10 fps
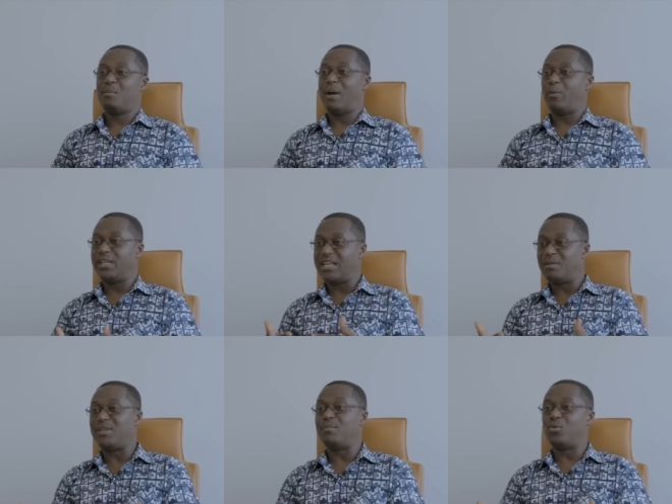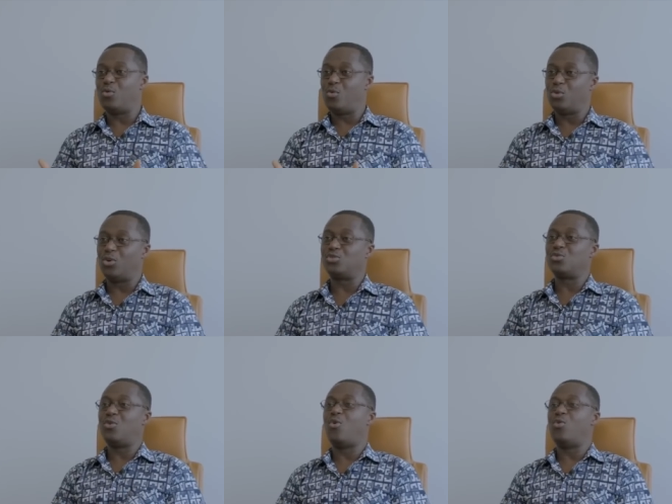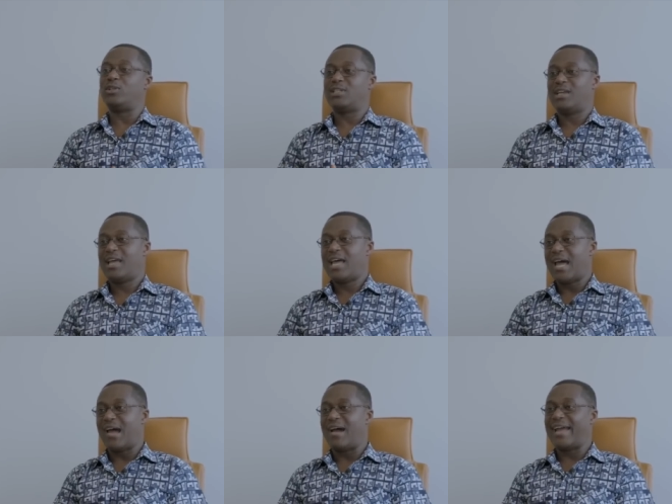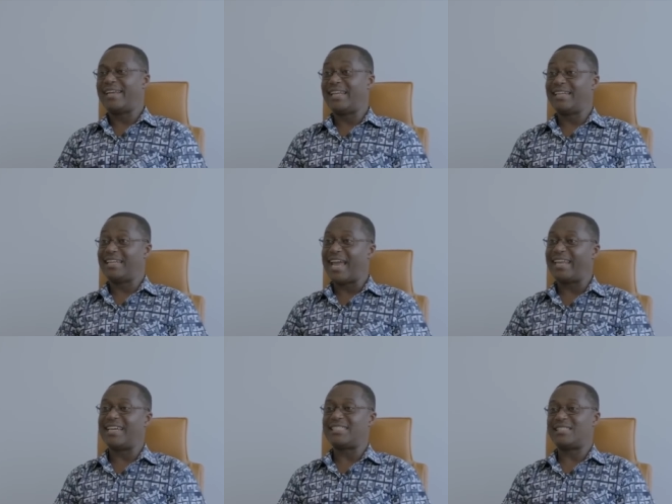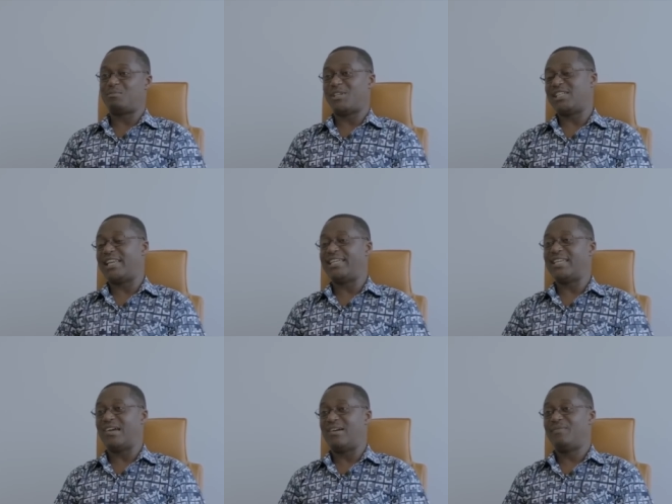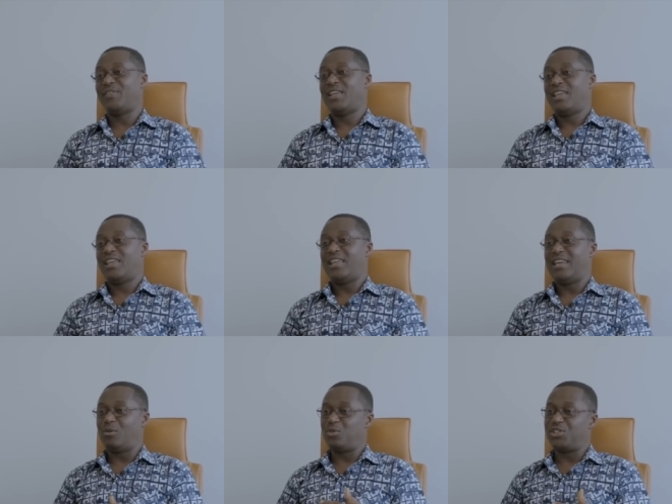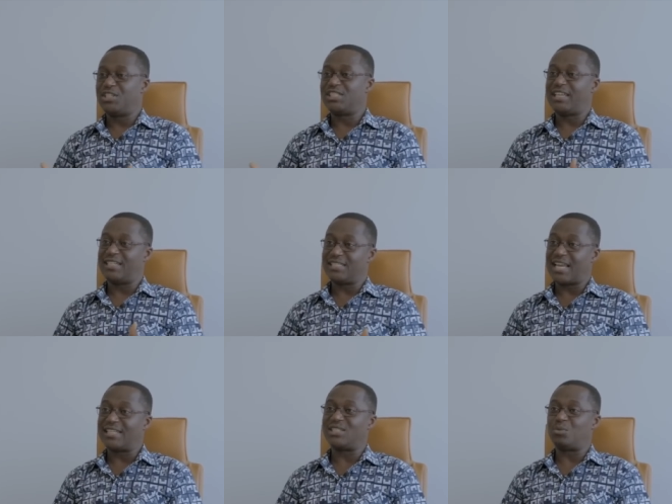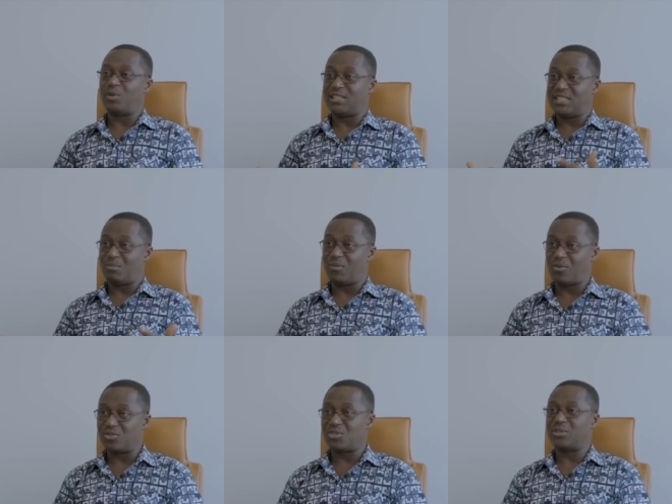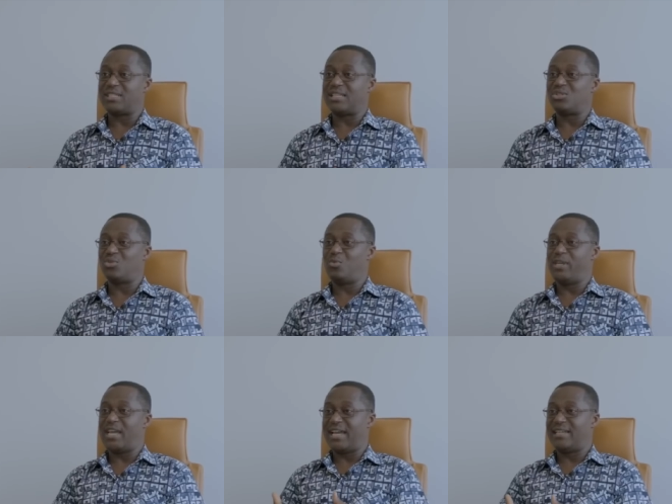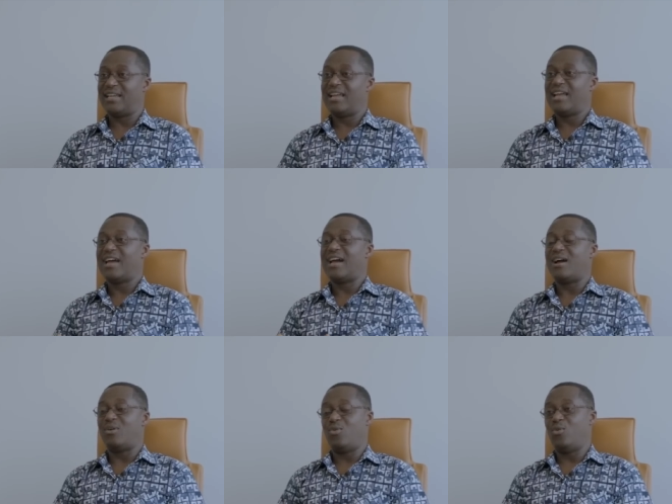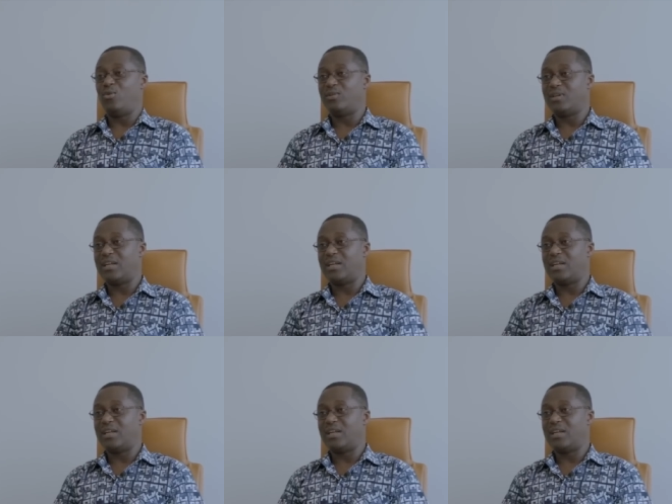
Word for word: But we needed people who would also hold our hand and guide us, especially in our negotiation and discussion with a team of consultants. So we had our own